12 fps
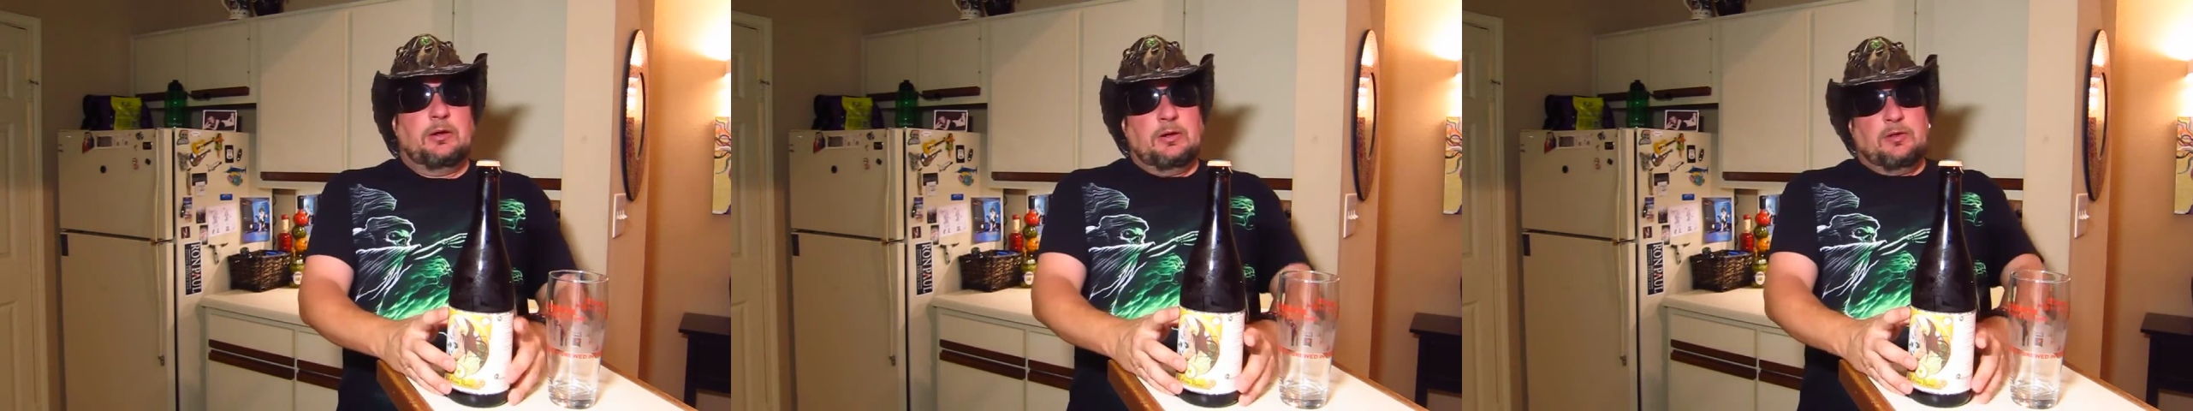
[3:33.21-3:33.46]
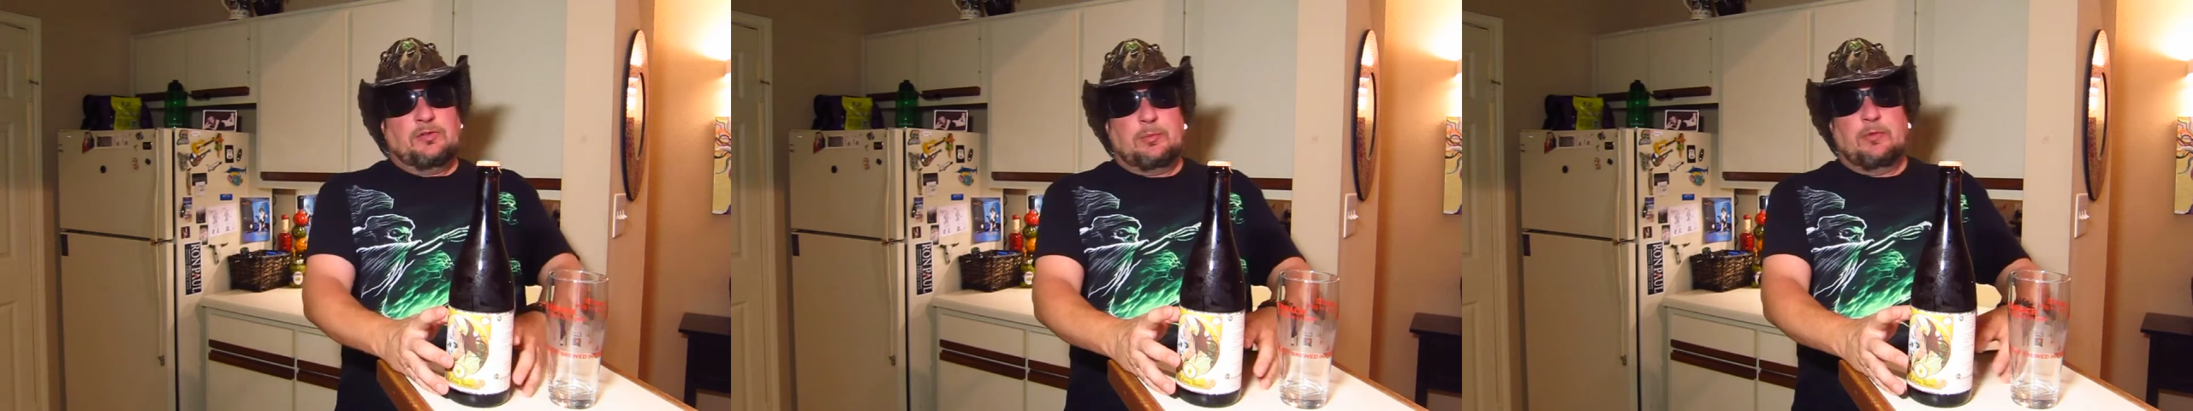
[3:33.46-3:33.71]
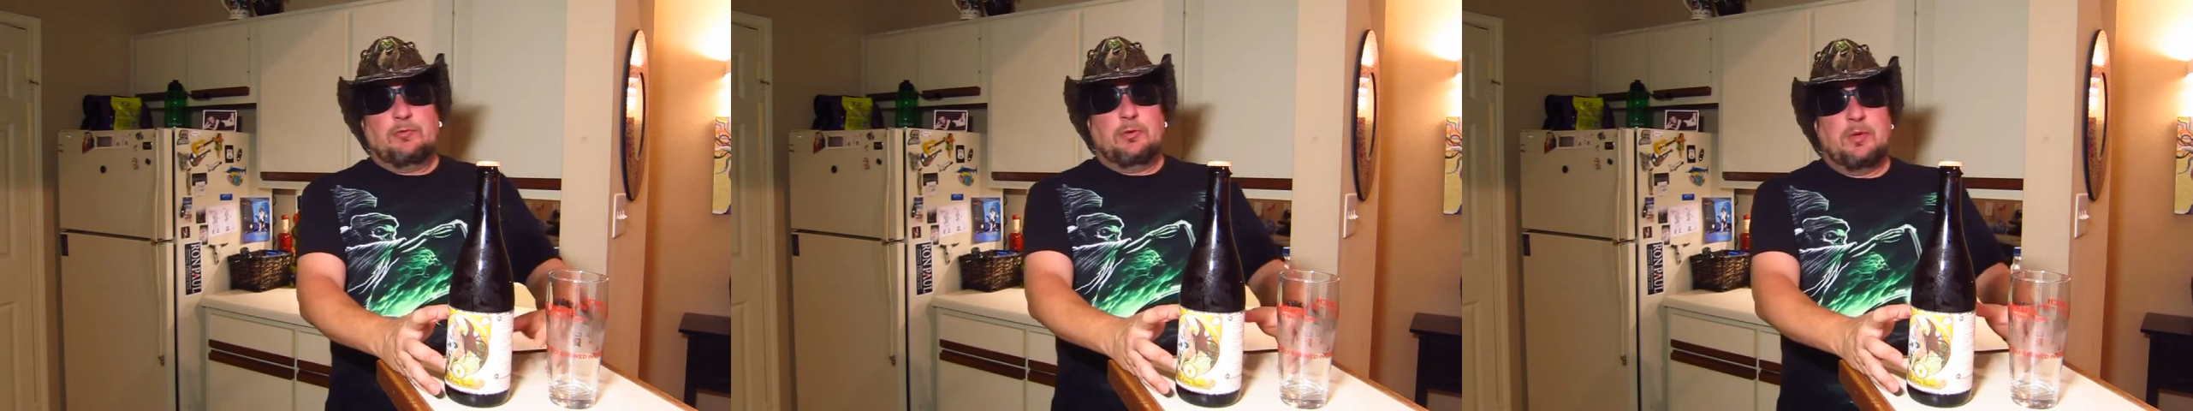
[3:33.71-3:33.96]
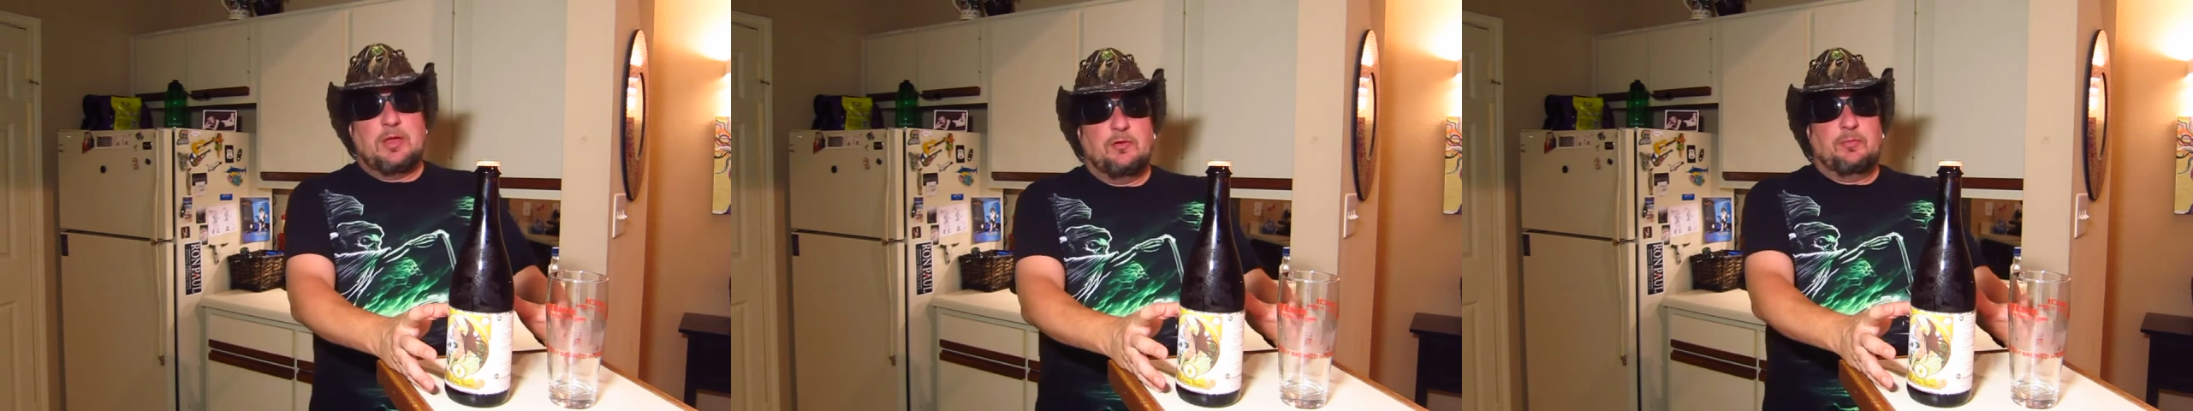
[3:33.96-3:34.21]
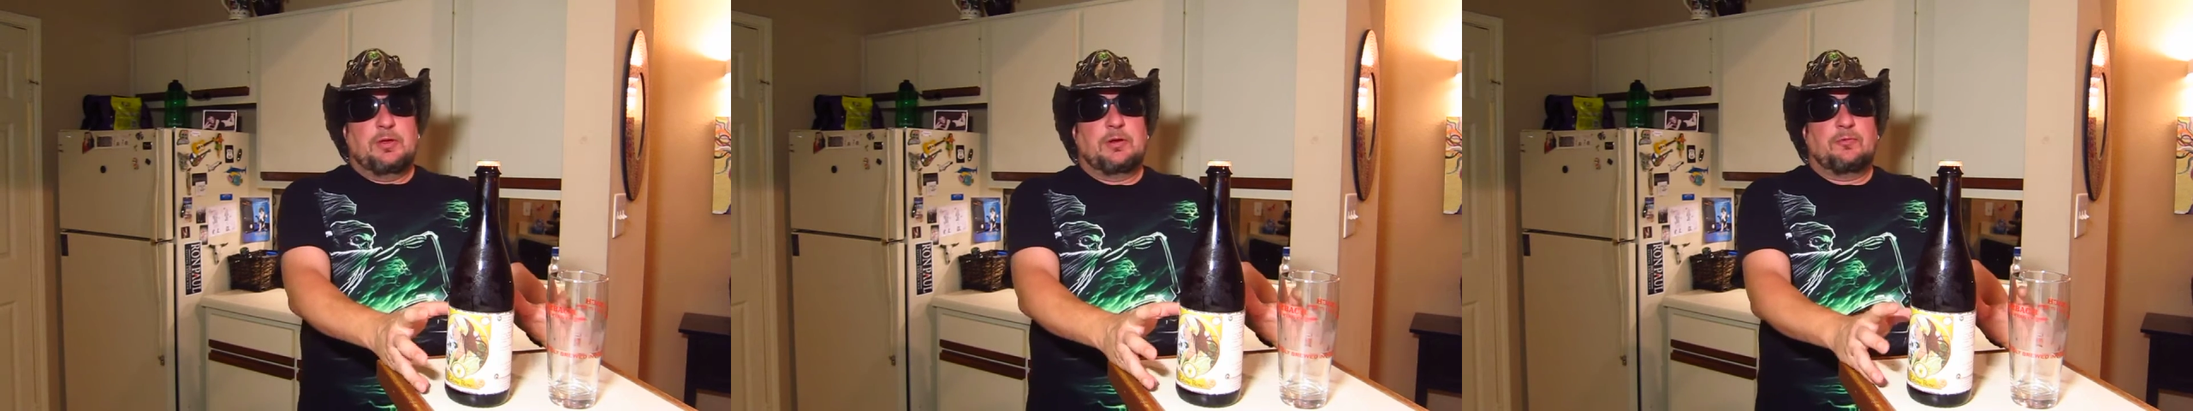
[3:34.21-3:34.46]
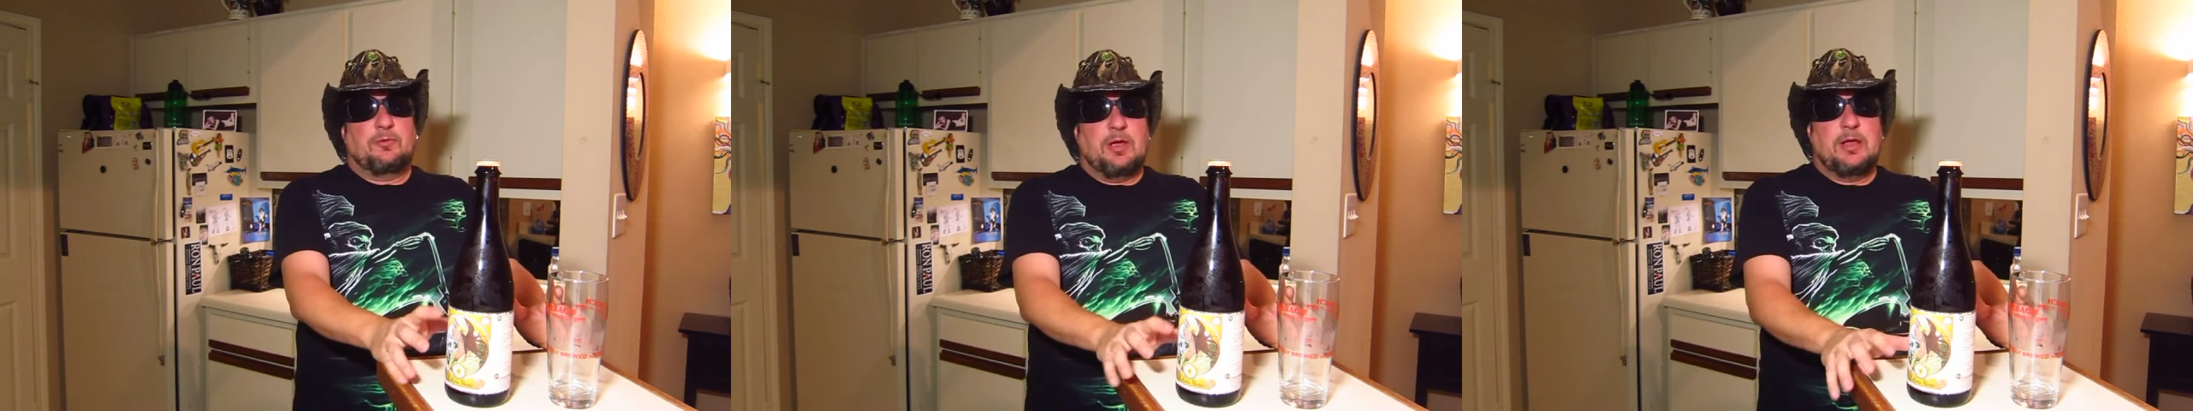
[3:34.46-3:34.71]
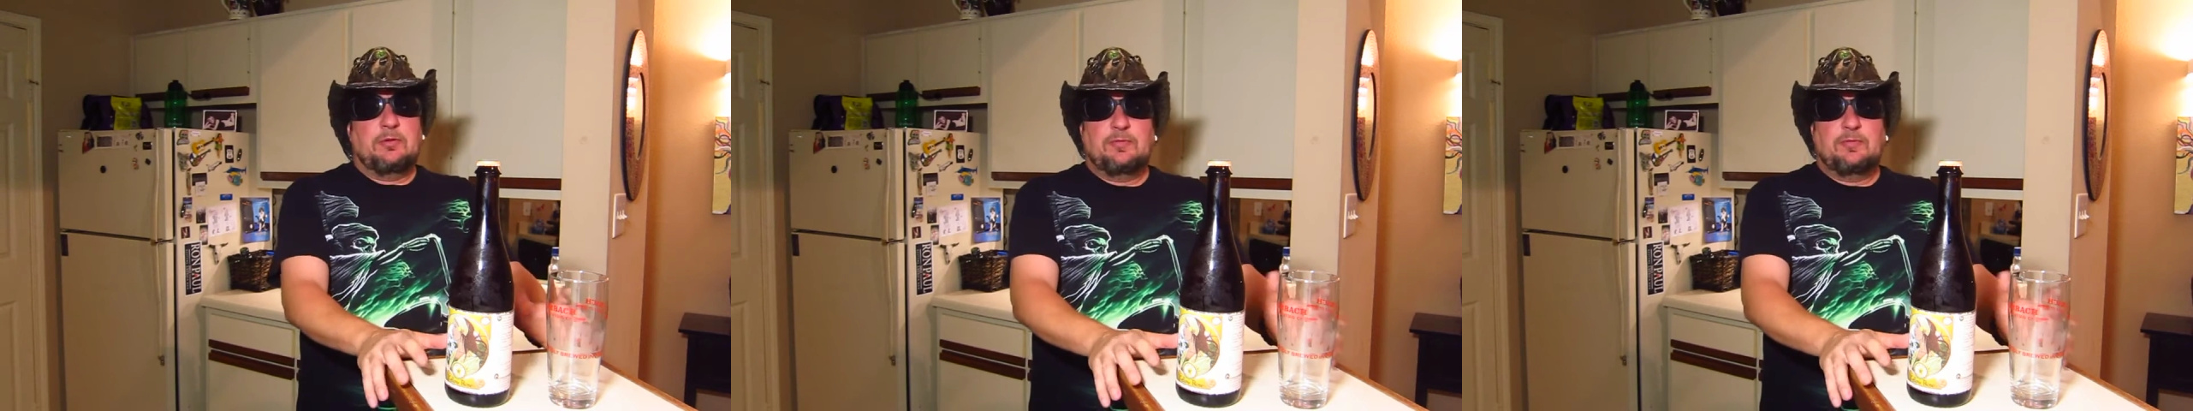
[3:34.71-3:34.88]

Now, some of you may have been afraid